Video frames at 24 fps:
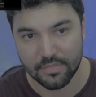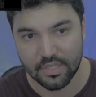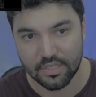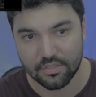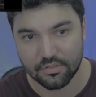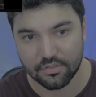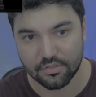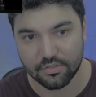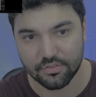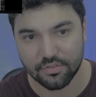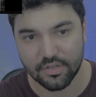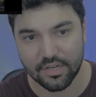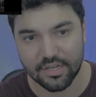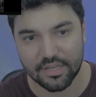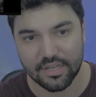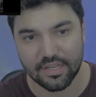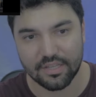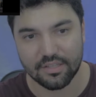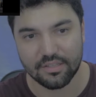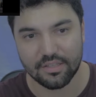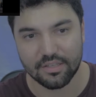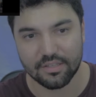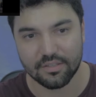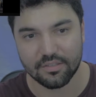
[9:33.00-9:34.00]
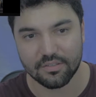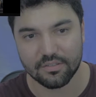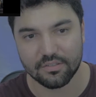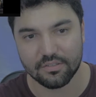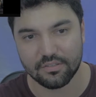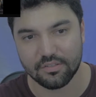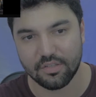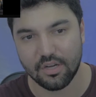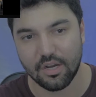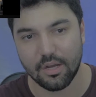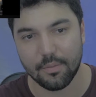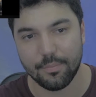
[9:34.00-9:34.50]
just try to get like
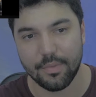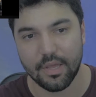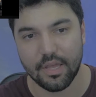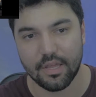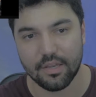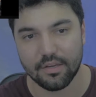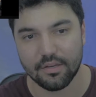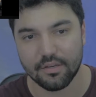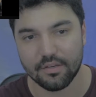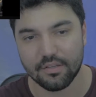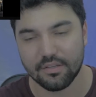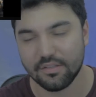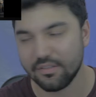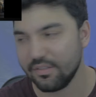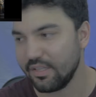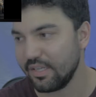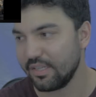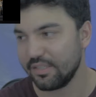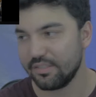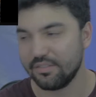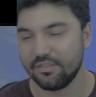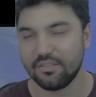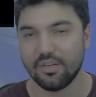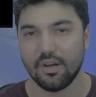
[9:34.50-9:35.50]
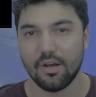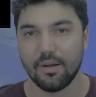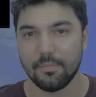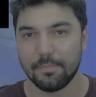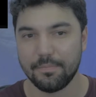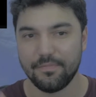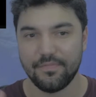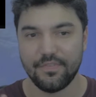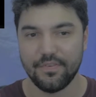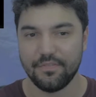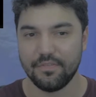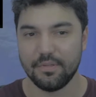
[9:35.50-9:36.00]
top end, like top
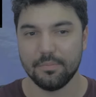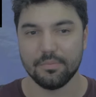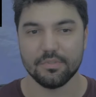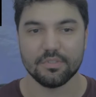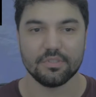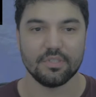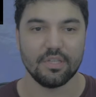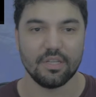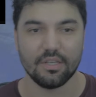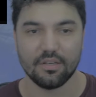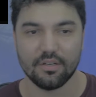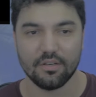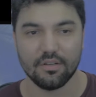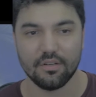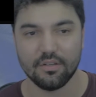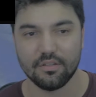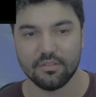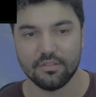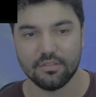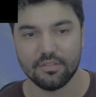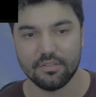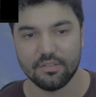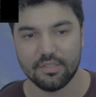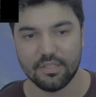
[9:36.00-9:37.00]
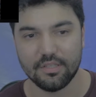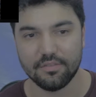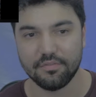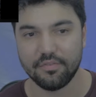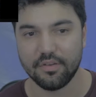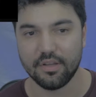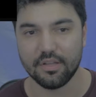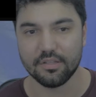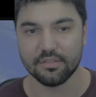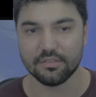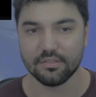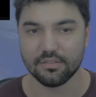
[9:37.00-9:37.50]
50% on
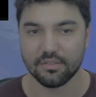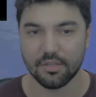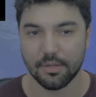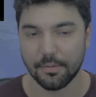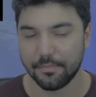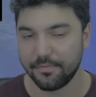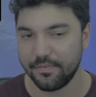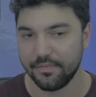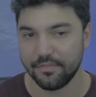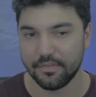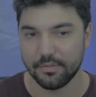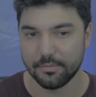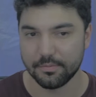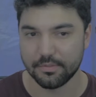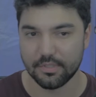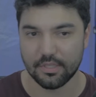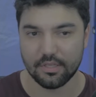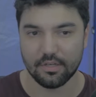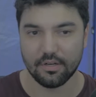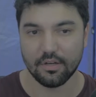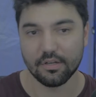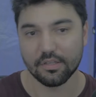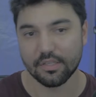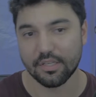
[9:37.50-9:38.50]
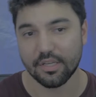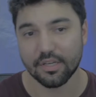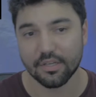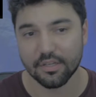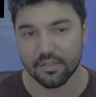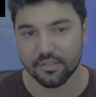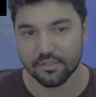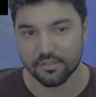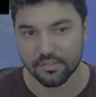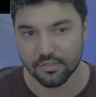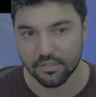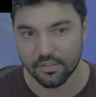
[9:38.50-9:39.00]
defense and top 50% on
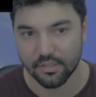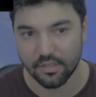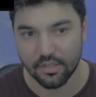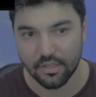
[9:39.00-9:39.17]
kickers,